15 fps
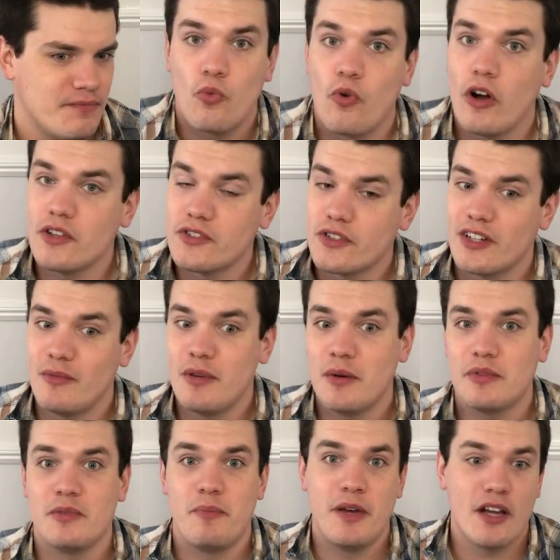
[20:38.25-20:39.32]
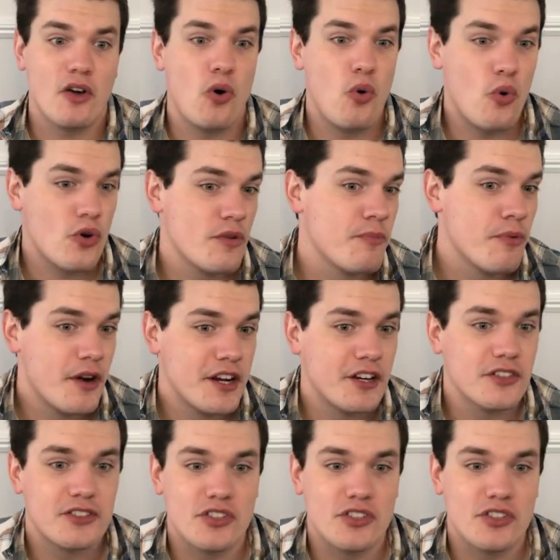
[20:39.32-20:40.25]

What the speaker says: We're also going to be able to pick Horde Breaker.